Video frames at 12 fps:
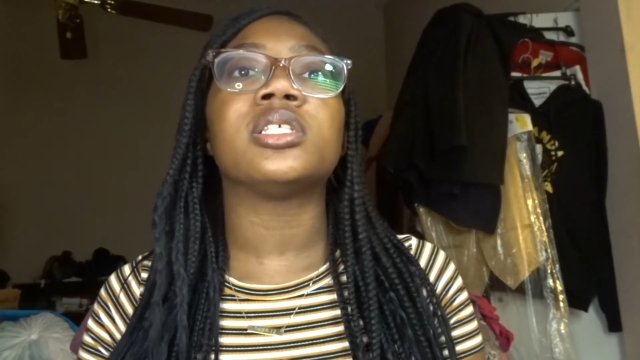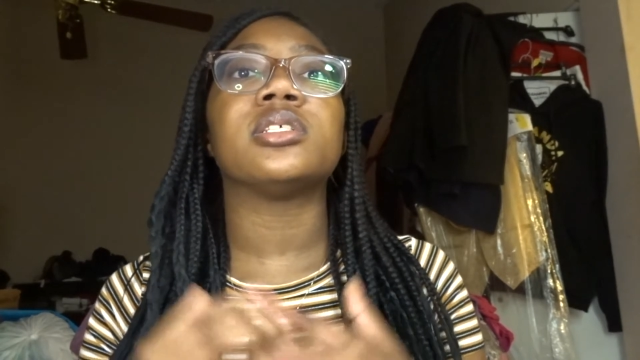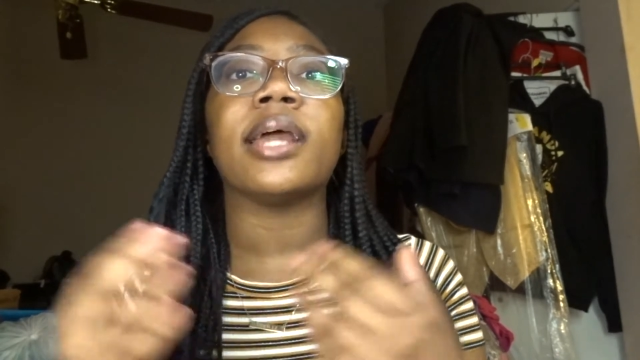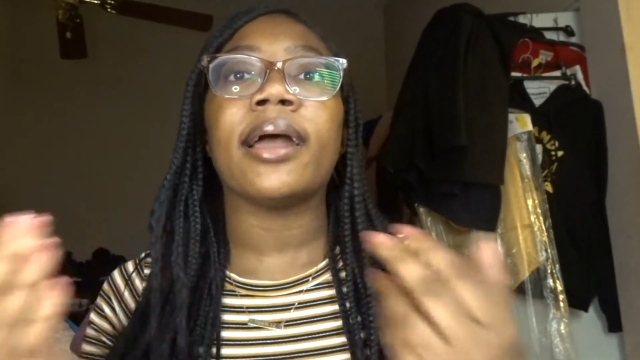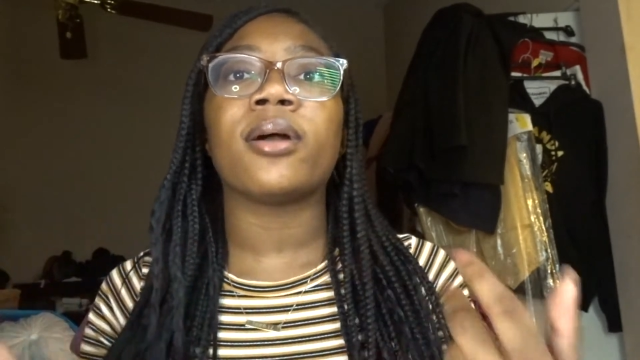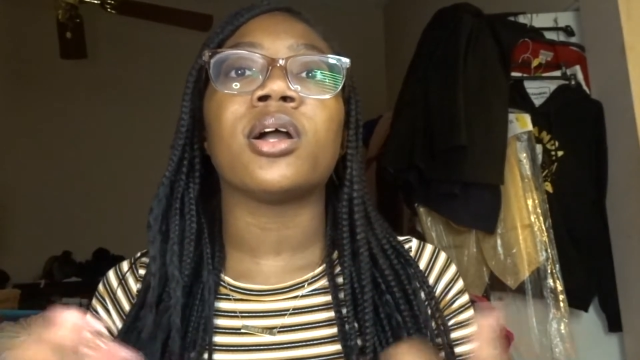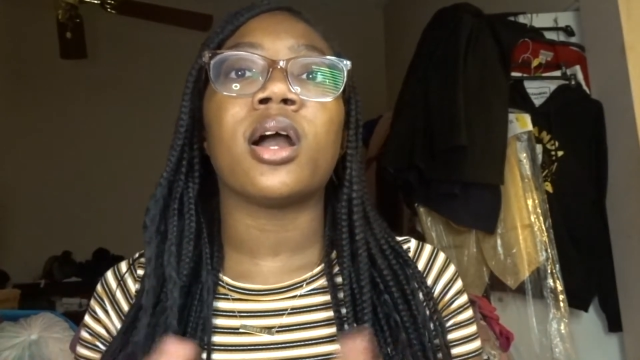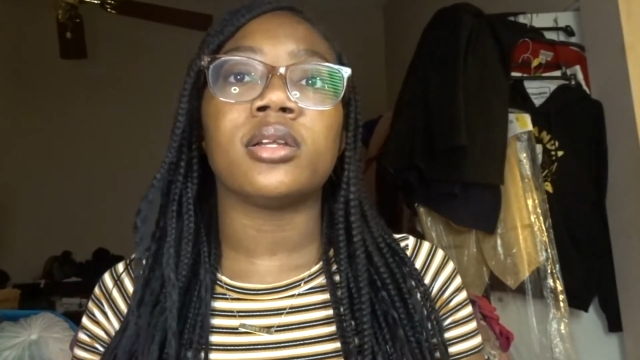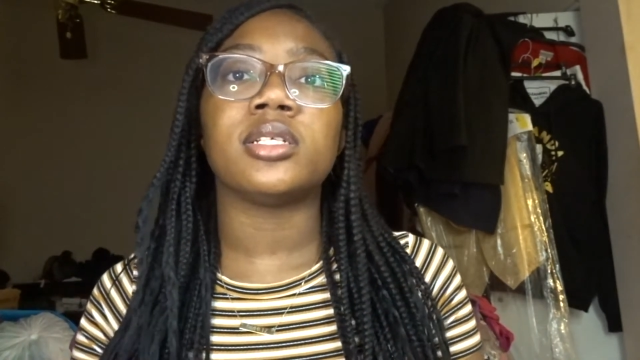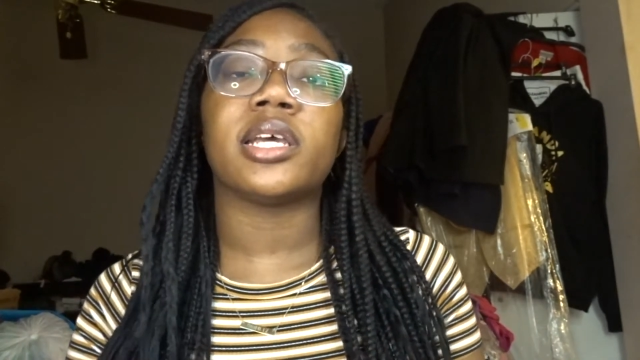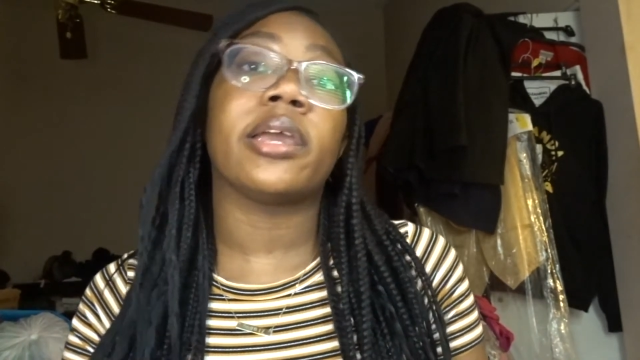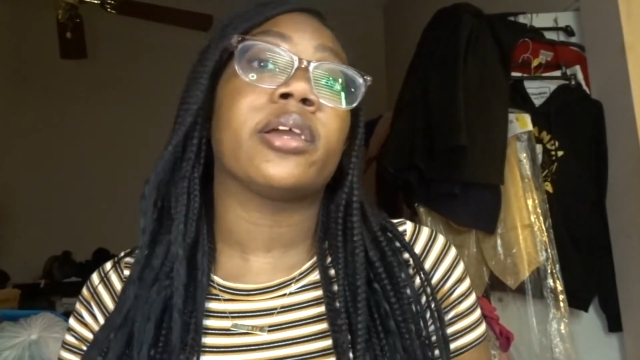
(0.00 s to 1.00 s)
now gone to
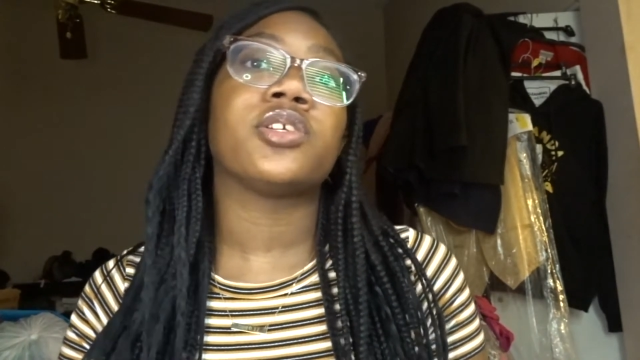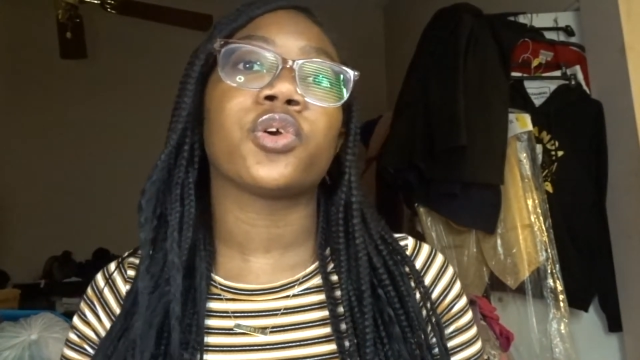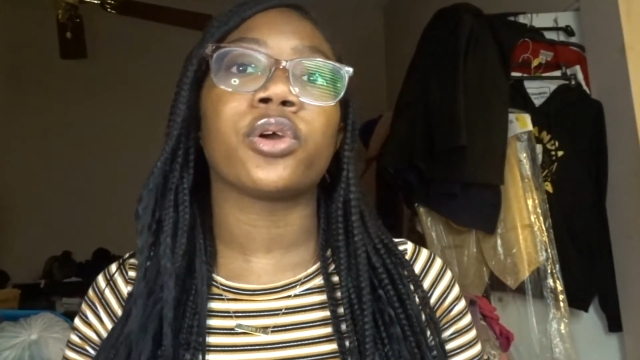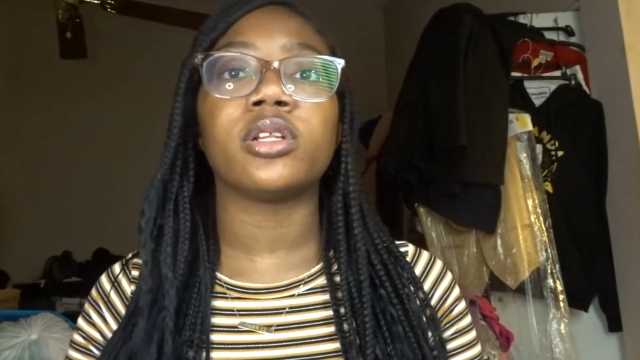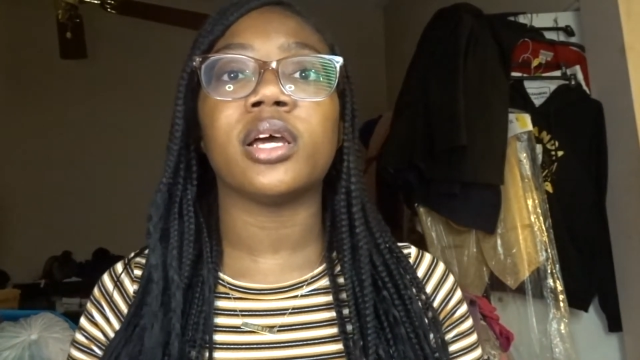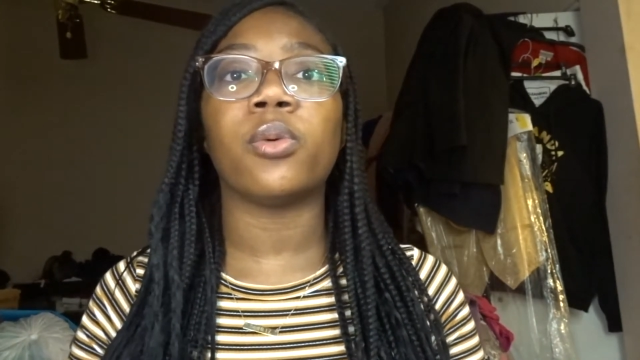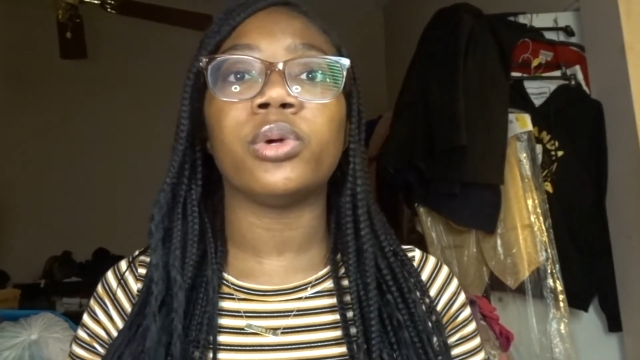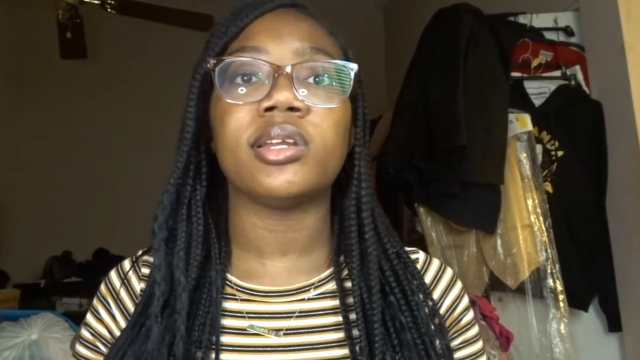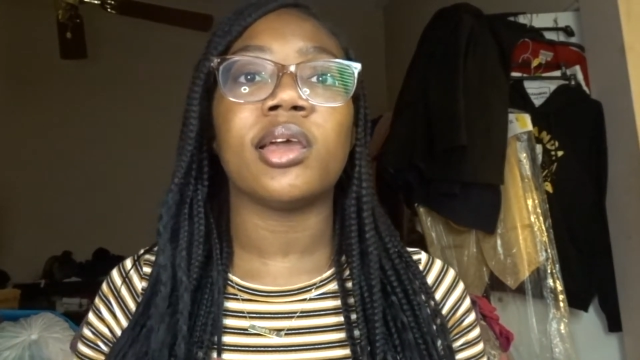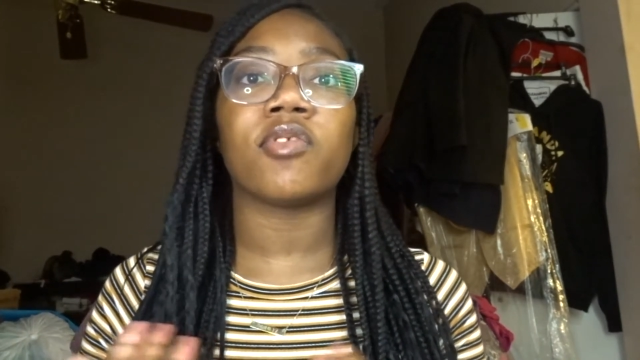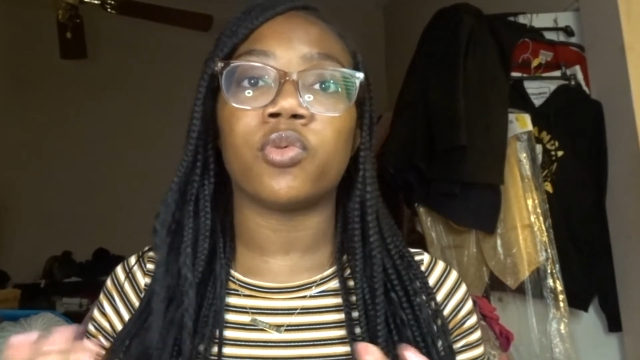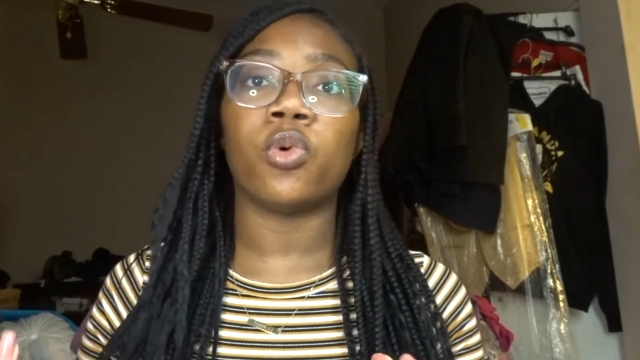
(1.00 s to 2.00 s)
territory that we
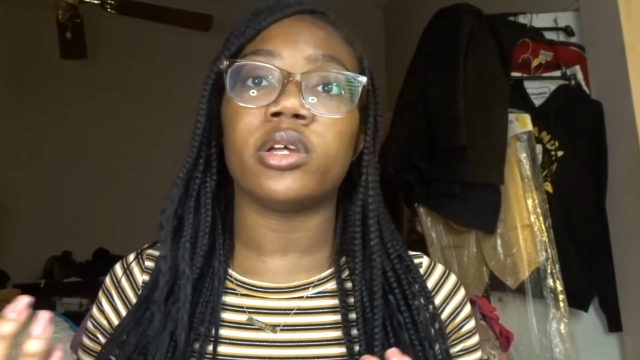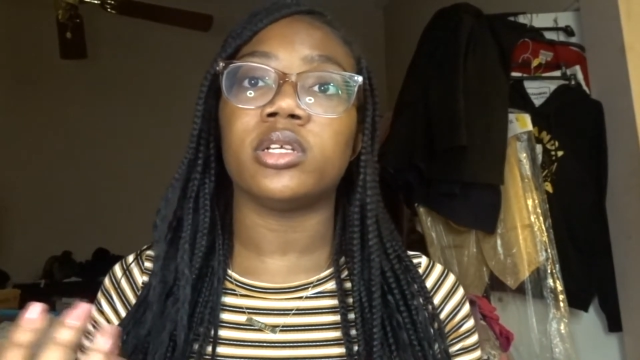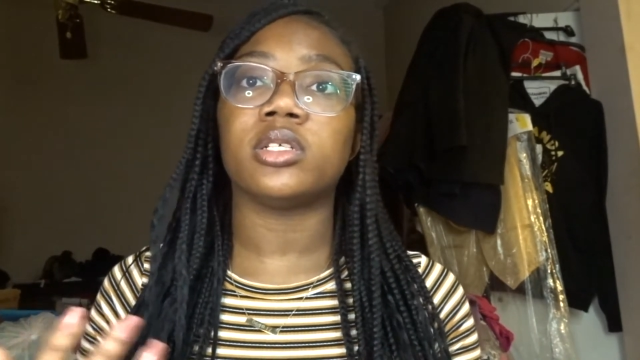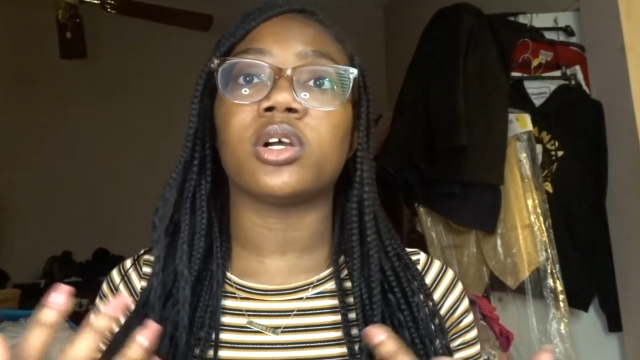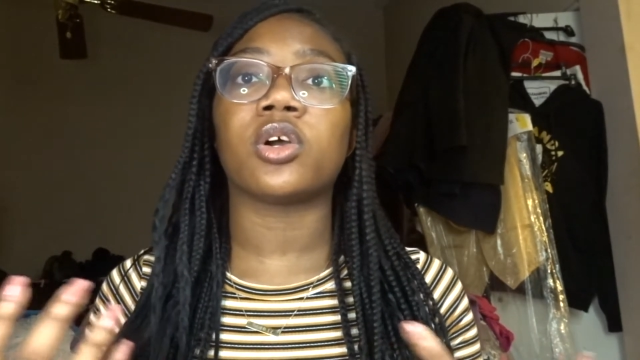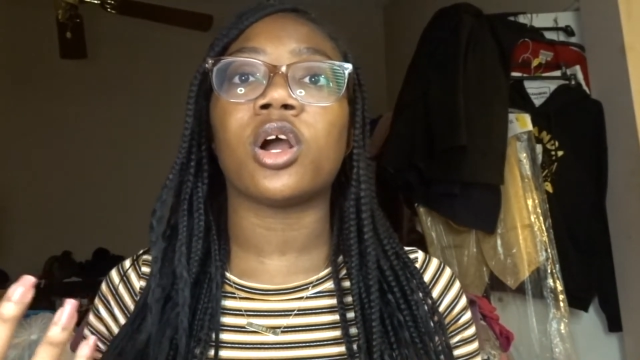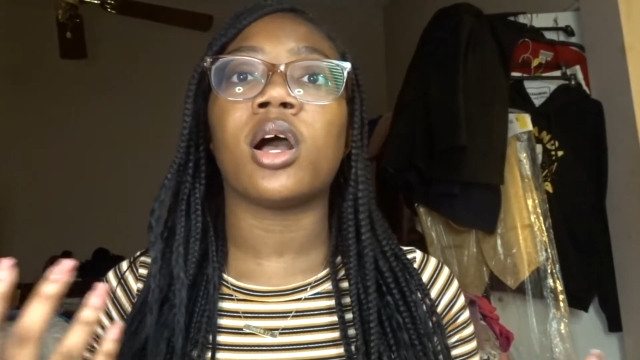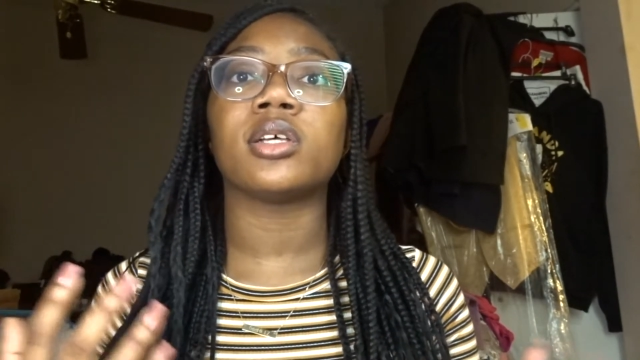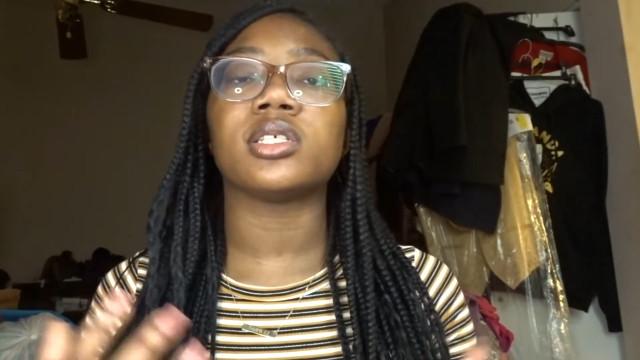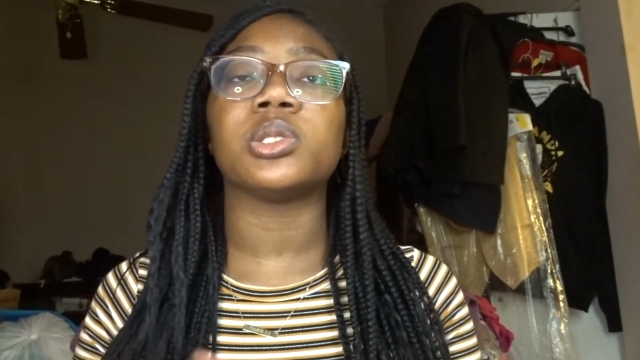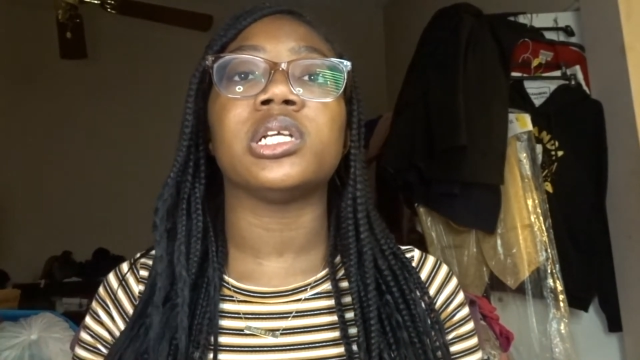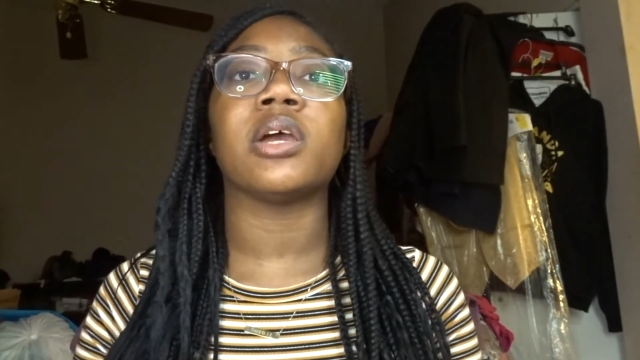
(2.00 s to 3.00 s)
never wanted to cross
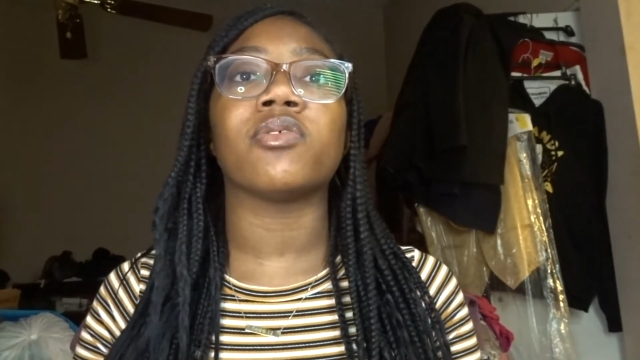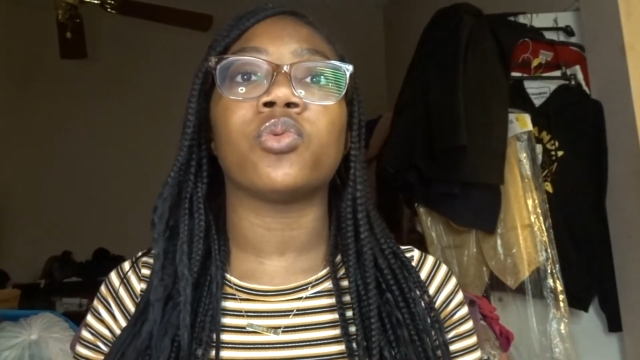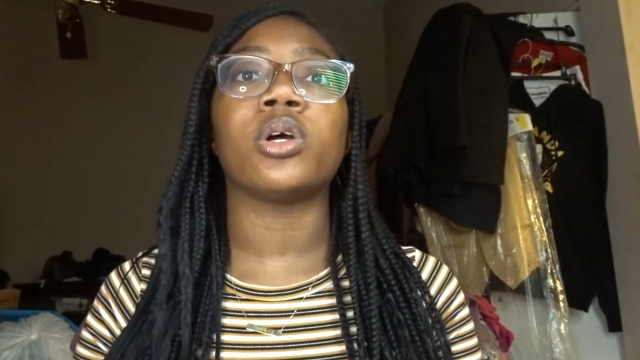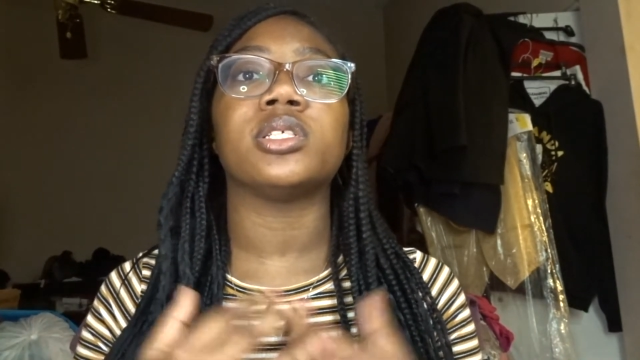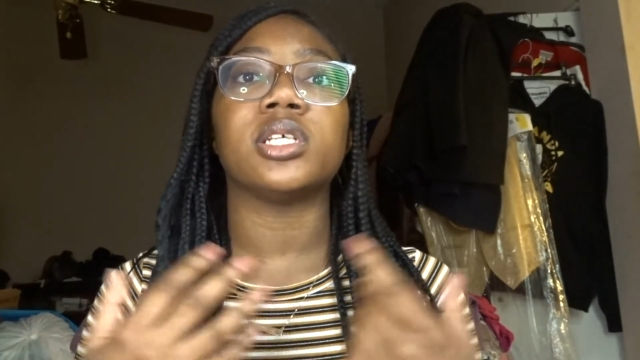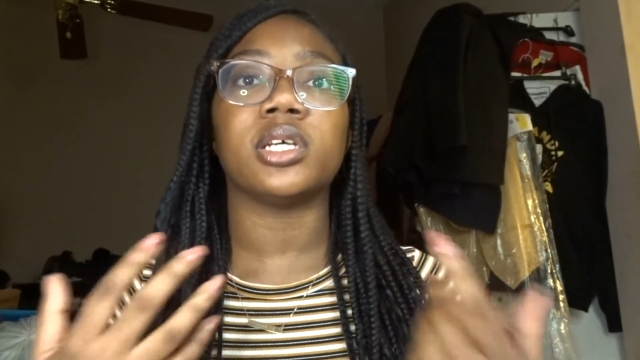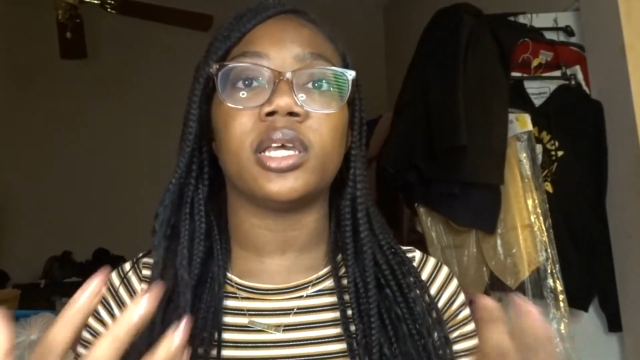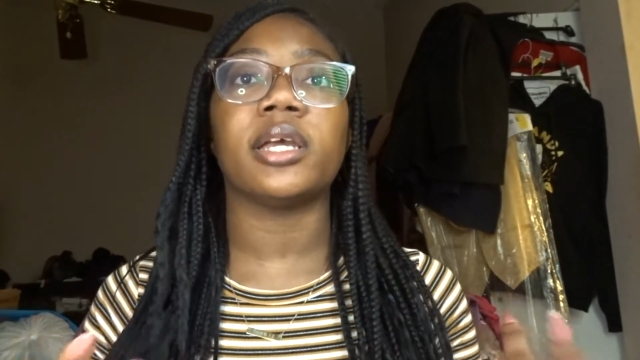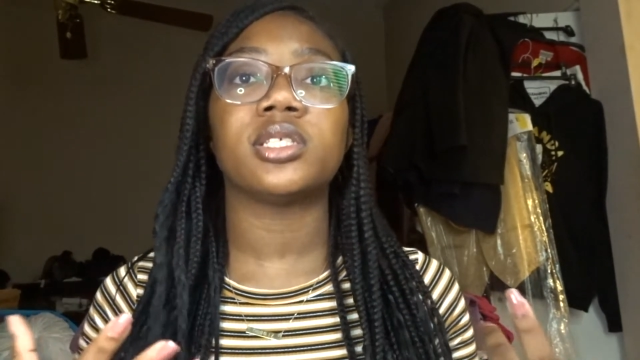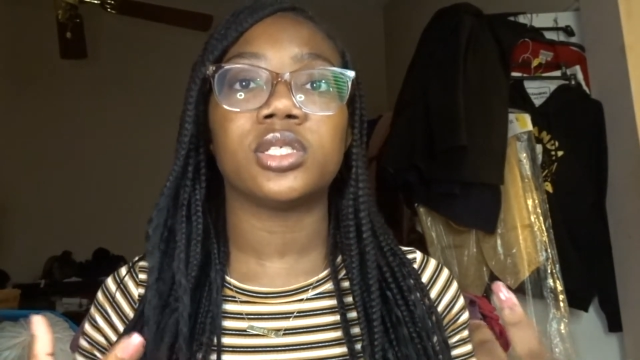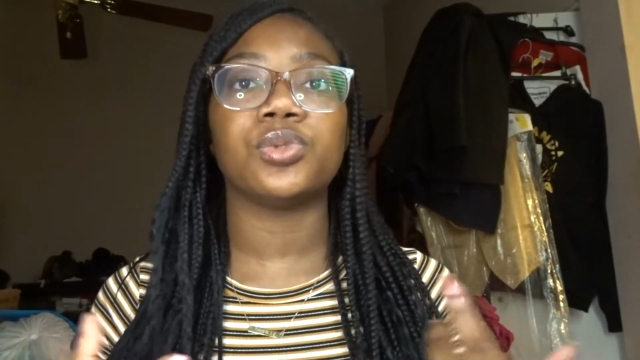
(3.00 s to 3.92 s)
and we never wanted to get to.